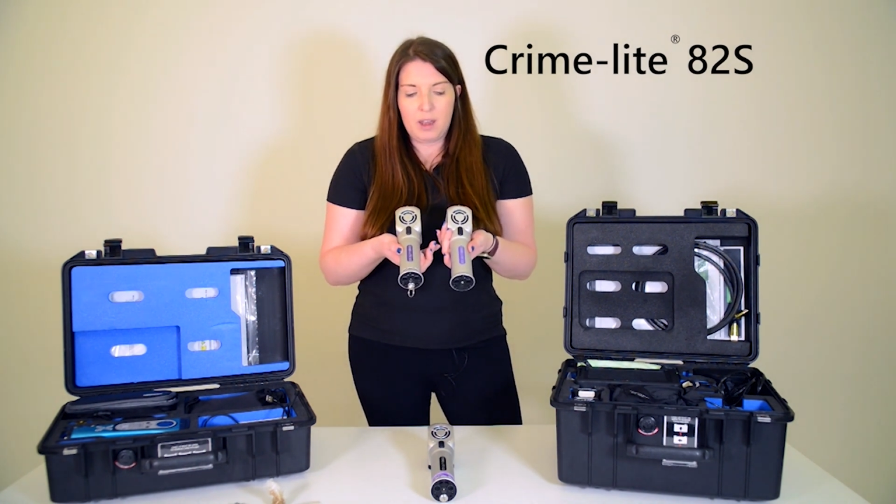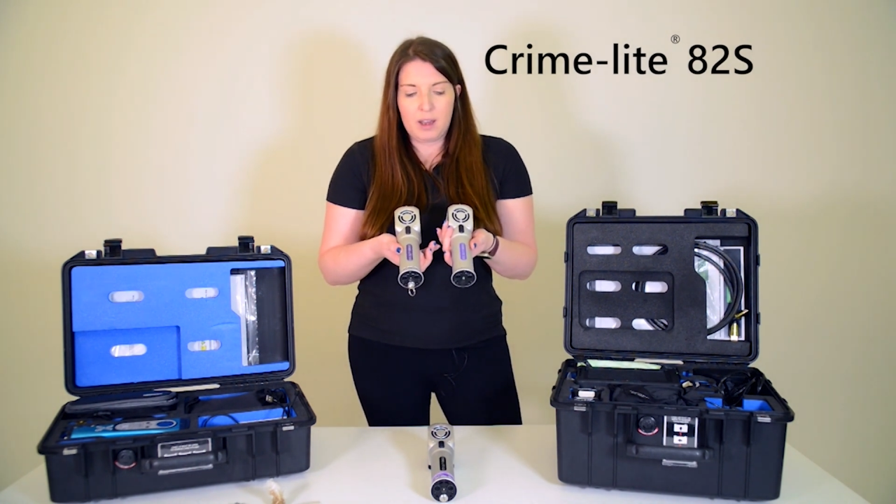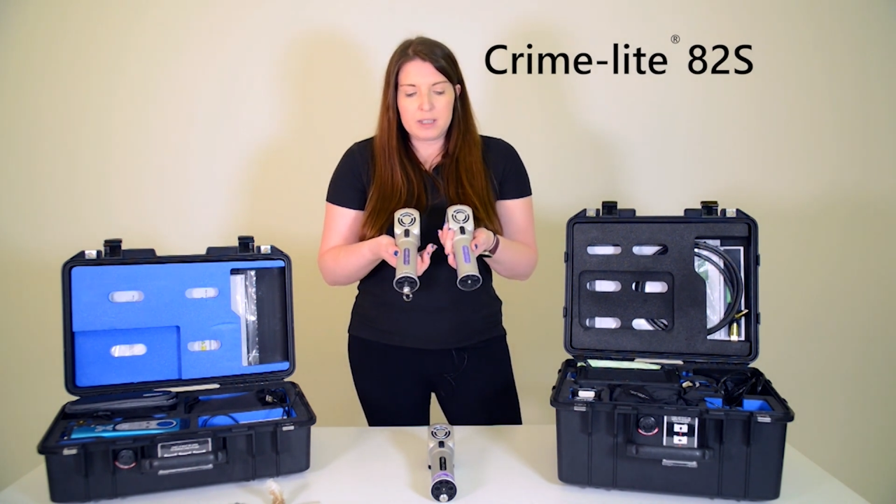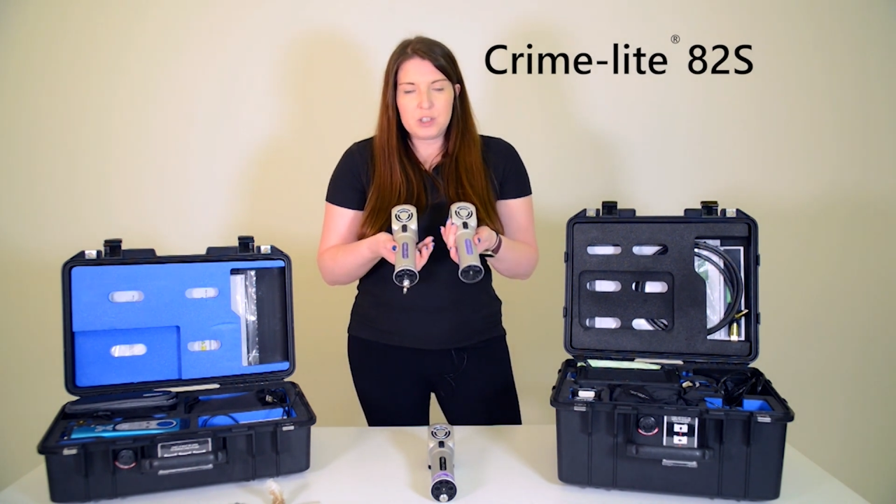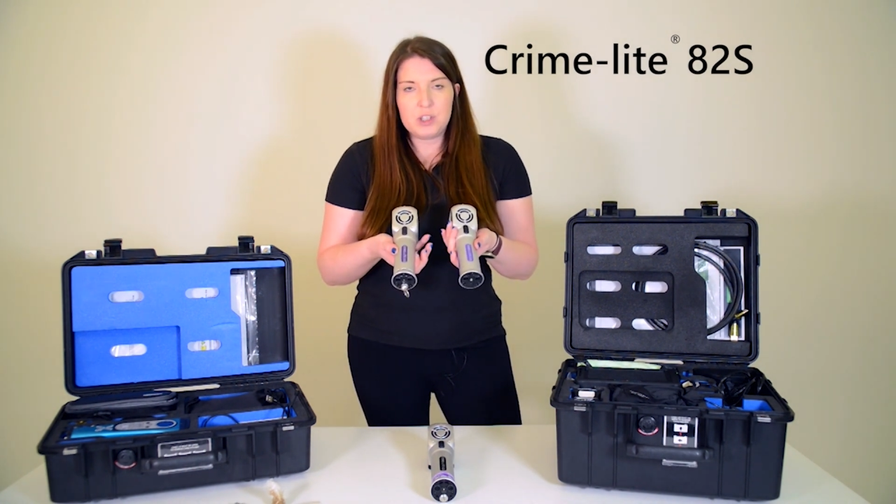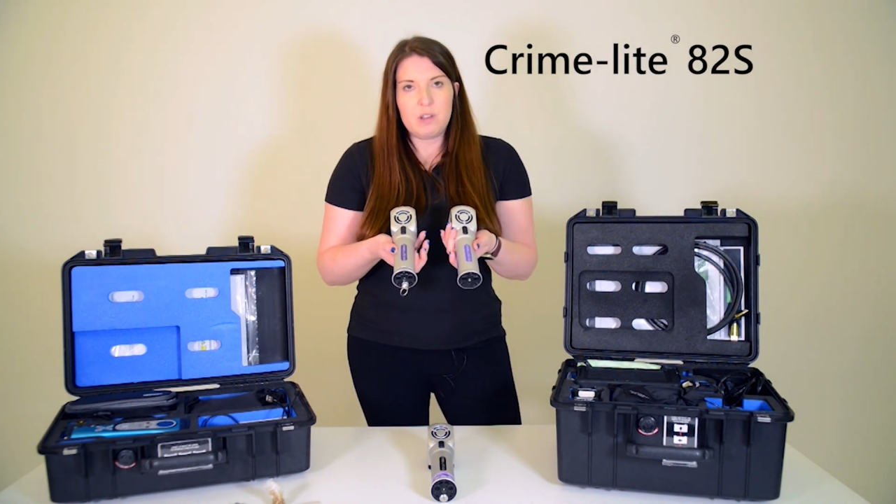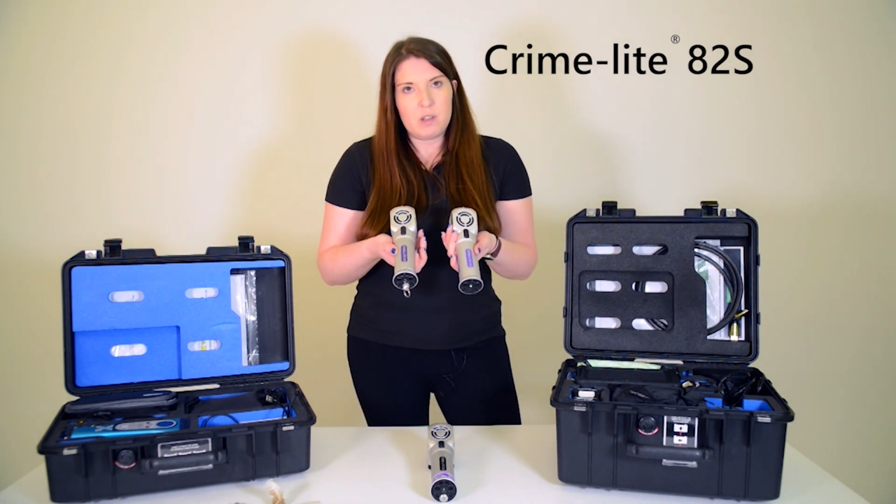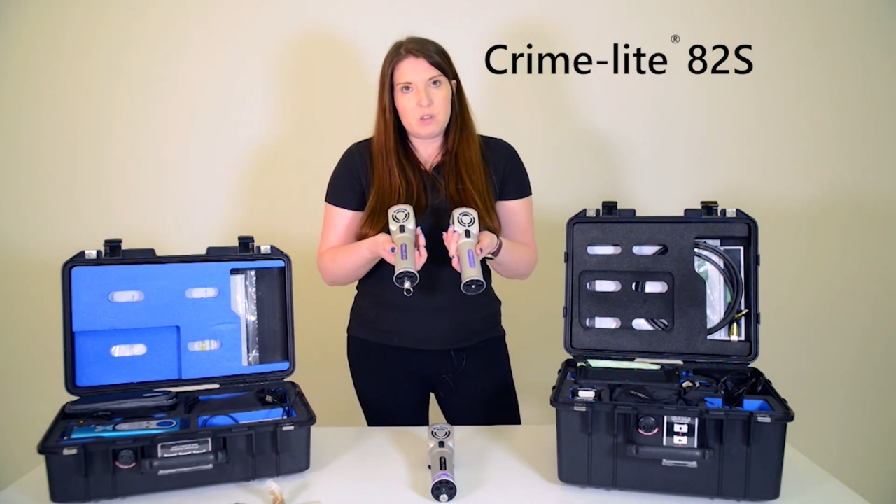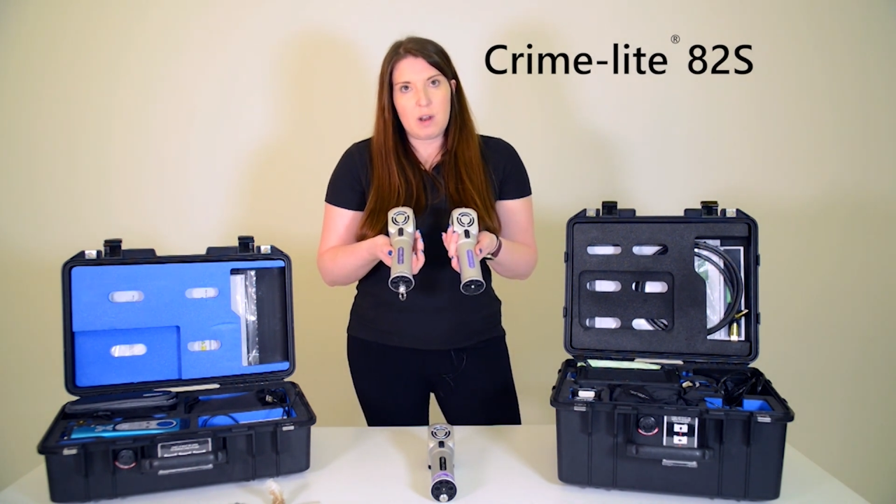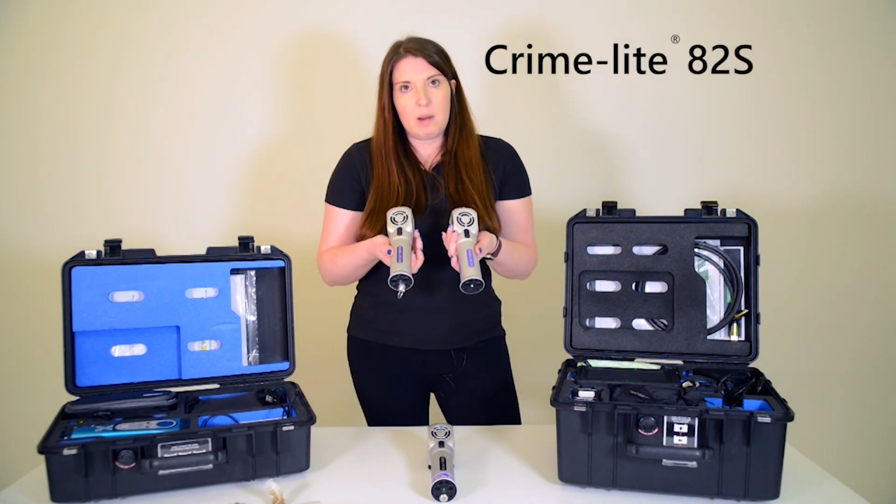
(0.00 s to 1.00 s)
And each of
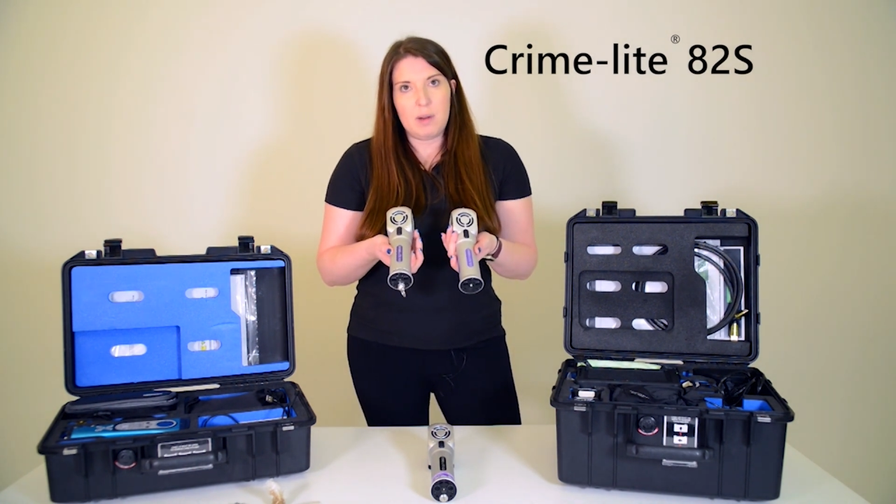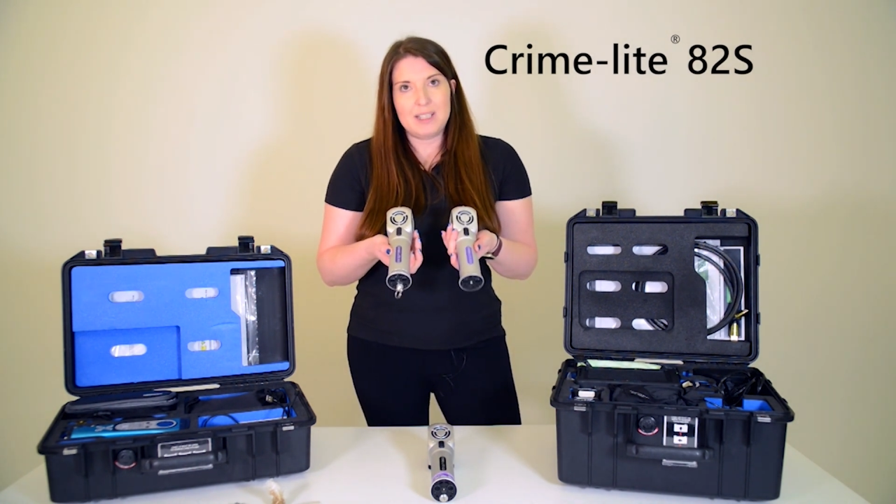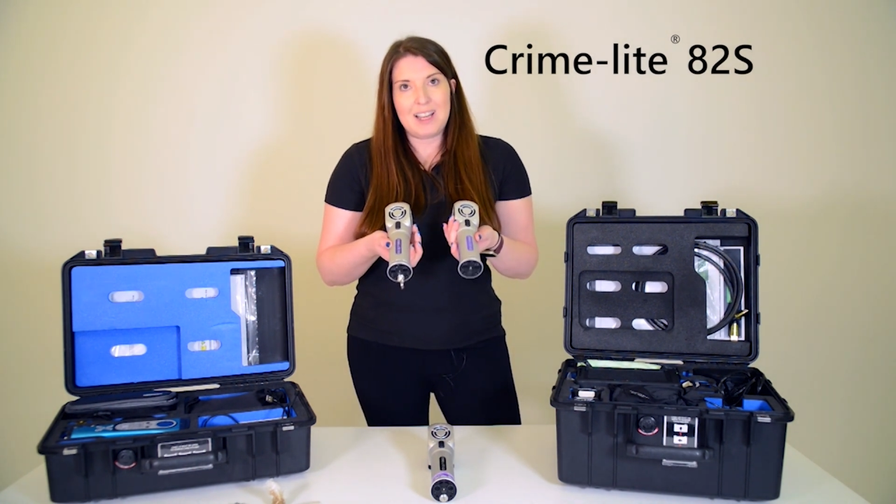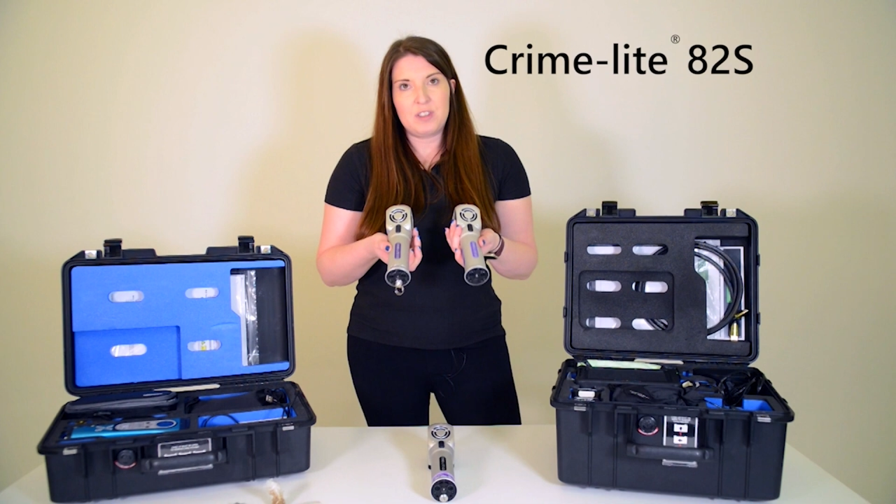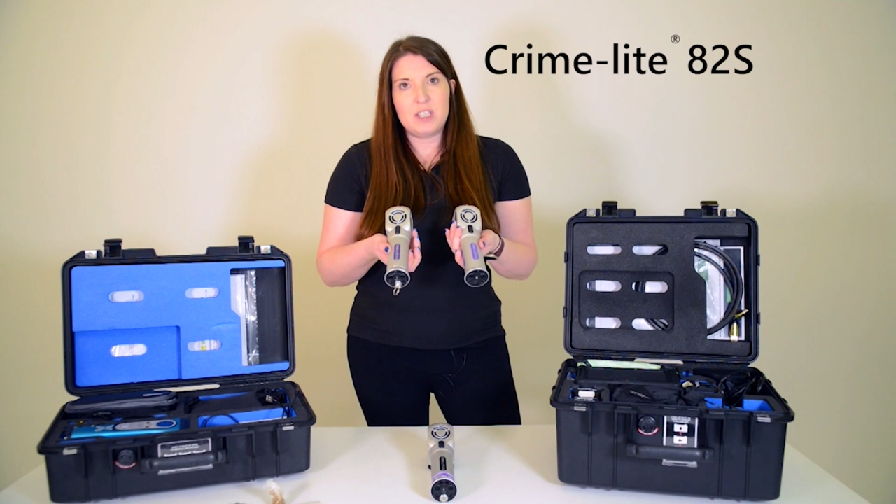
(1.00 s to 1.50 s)
these crime lights have